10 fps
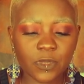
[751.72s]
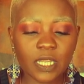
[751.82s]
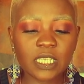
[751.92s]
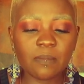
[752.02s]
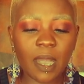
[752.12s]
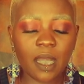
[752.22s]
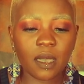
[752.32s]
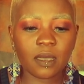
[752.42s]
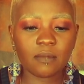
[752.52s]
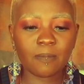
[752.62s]
Dima.
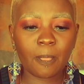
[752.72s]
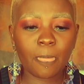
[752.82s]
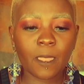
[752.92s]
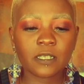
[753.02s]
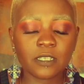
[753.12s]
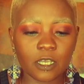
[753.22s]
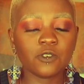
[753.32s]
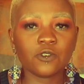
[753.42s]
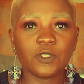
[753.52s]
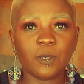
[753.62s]

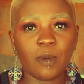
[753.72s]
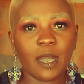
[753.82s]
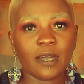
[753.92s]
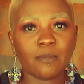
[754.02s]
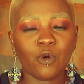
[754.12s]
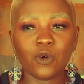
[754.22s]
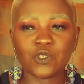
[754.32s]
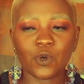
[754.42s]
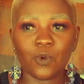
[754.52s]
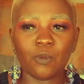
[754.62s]
Also Dima.
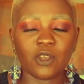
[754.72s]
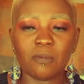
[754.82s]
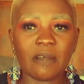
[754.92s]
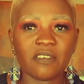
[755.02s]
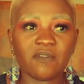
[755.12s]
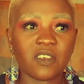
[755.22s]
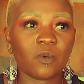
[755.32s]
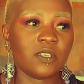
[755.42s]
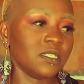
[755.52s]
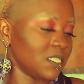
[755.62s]
Also one of my favorite
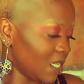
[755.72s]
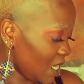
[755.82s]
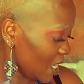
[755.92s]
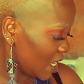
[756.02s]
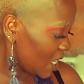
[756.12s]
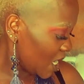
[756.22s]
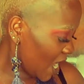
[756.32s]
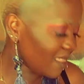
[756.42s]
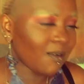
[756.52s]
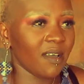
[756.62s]
ones.
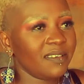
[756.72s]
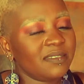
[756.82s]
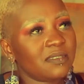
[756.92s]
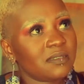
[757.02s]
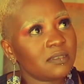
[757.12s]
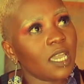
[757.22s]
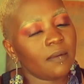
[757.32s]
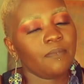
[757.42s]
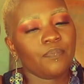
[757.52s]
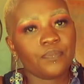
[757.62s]
Otherwise, yeah,
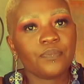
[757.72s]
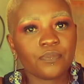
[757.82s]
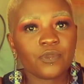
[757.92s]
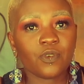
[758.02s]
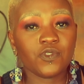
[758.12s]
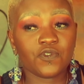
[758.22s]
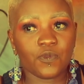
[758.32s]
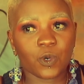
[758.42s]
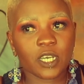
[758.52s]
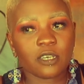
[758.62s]
those
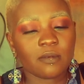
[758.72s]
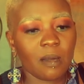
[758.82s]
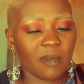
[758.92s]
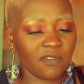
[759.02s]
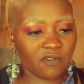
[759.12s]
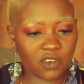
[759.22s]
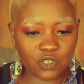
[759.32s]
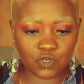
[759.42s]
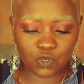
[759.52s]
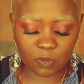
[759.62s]
four are my favorite
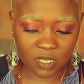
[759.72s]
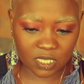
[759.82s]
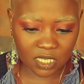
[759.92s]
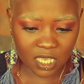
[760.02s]
YouTubers.